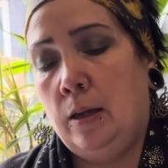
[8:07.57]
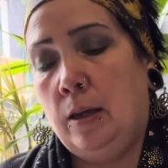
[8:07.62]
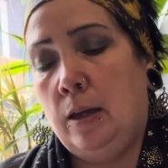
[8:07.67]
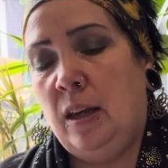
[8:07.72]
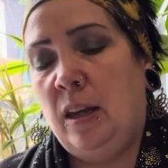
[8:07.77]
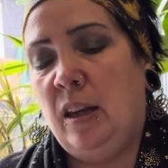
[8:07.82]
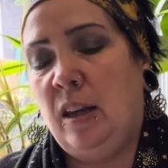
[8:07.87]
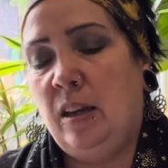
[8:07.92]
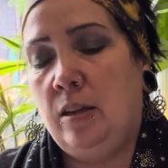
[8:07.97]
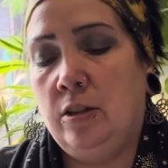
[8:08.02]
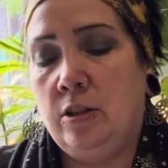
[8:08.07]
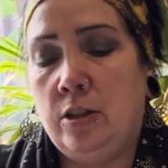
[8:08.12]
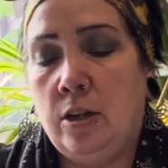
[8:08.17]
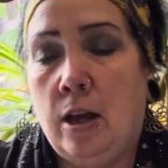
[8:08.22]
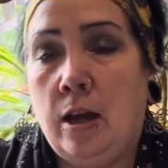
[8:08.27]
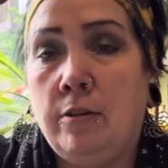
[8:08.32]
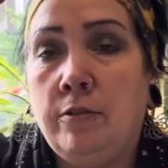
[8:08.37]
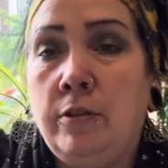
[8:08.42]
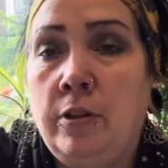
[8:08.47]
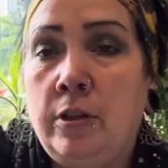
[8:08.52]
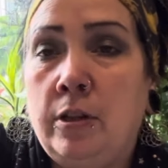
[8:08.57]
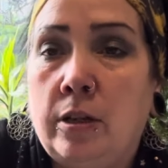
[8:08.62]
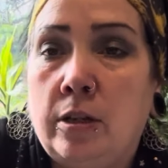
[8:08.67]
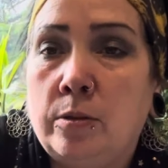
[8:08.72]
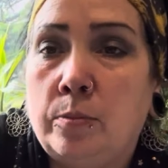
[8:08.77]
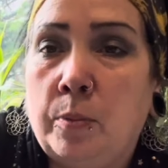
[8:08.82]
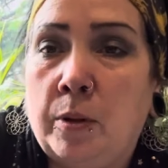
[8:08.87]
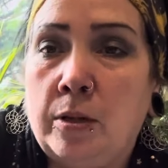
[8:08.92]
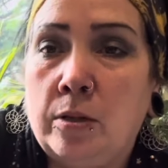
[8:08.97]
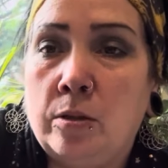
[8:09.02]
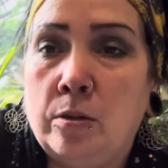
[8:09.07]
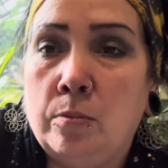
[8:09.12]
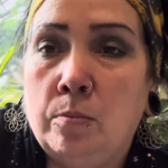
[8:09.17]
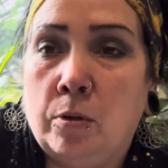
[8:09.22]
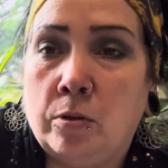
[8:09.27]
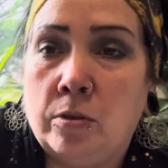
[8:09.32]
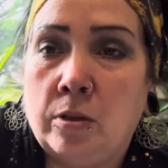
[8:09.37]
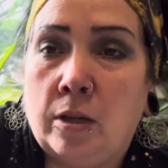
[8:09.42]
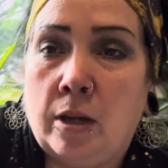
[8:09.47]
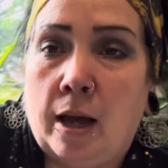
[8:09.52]
It is, yeah. I think it's a piece of
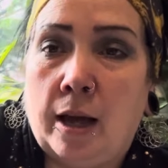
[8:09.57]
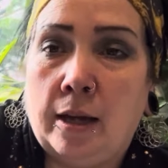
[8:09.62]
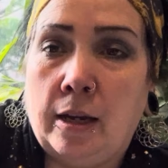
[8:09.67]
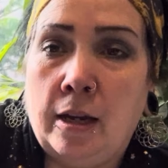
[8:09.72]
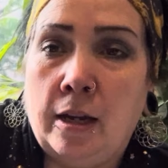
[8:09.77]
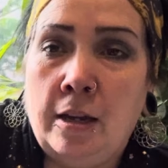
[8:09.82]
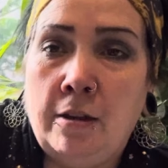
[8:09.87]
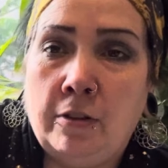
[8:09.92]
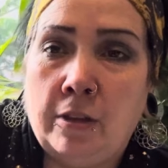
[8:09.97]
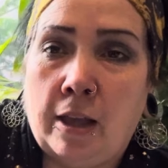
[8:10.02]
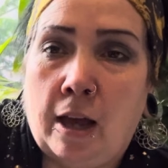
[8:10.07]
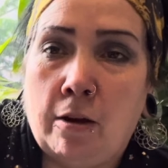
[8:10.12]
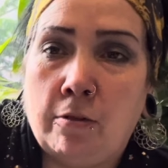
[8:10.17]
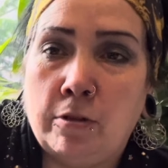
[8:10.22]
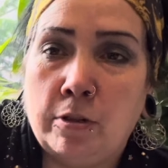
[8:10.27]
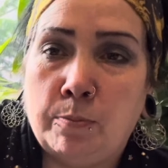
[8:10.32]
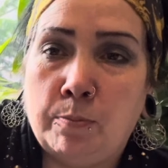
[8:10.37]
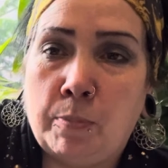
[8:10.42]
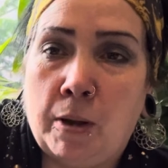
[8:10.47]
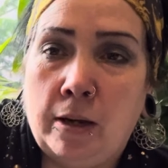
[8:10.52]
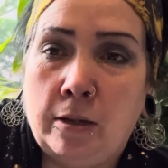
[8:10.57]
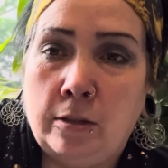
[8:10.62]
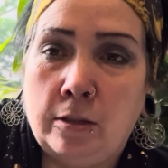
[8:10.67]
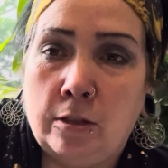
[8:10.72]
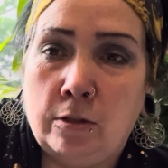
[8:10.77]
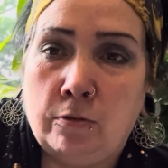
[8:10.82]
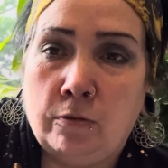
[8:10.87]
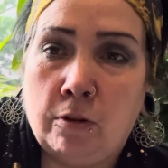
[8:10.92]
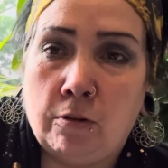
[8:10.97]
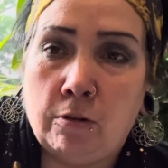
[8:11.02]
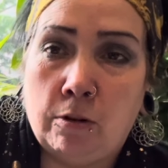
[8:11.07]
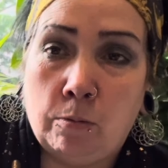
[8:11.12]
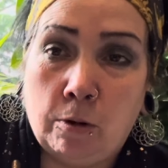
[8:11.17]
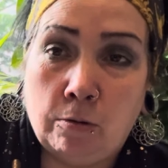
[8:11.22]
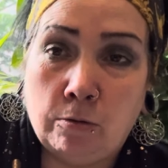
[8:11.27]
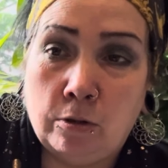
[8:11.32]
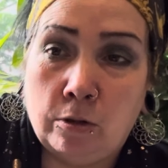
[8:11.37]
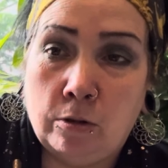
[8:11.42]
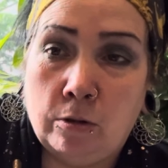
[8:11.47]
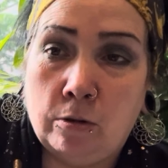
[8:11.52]
moss agate. Either that or it's painted very well
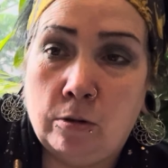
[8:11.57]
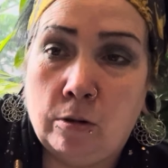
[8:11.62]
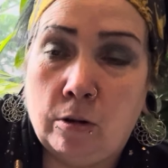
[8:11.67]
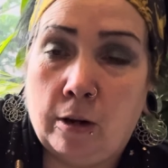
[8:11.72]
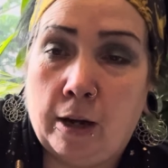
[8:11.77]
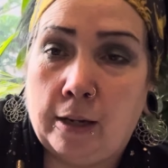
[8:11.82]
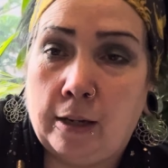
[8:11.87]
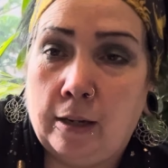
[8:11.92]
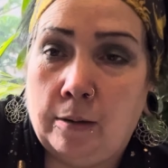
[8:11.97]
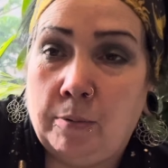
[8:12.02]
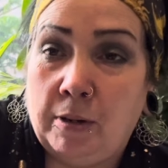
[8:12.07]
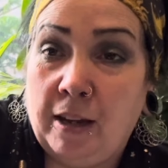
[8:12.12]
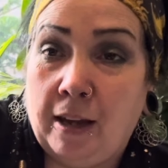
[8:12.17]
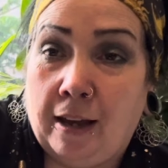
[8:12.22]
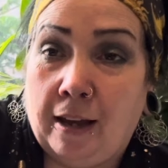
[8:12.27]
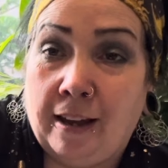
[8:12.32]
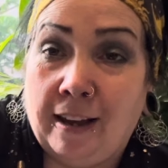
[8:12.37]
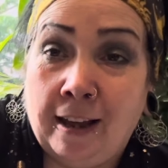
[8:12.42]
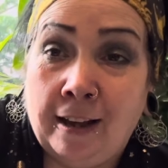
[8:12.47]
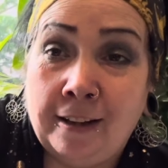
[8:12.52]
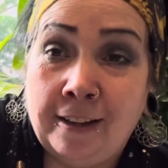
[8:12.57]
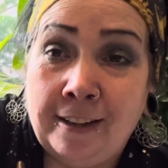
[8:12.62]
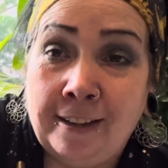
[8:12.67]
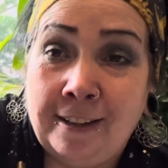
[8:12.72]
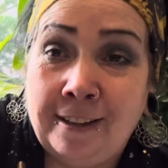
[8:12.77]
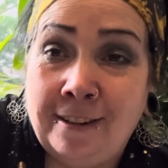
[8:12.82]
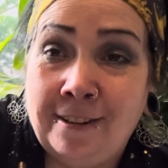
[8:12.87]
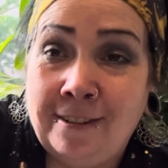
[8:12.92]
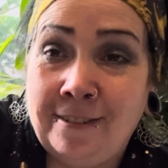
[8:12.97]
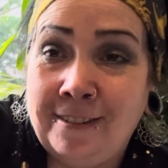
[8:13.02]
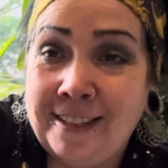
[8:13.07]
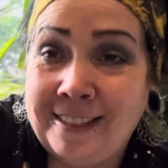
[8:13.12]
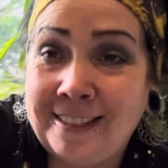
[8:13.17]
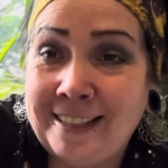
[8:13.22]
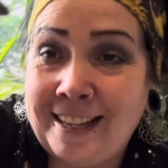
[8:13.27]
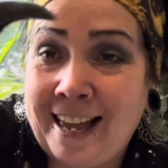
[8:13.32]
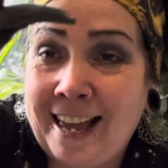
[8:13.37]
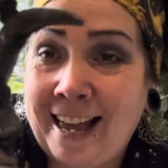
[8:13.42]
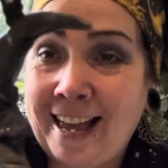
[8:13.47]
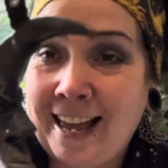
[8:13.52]
to look like it. But yeah, how cute is
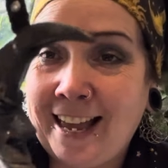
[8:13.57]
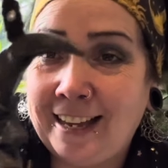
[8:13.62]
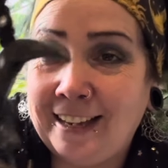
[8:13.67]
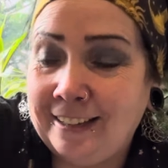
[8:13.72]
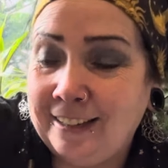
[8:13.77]
that?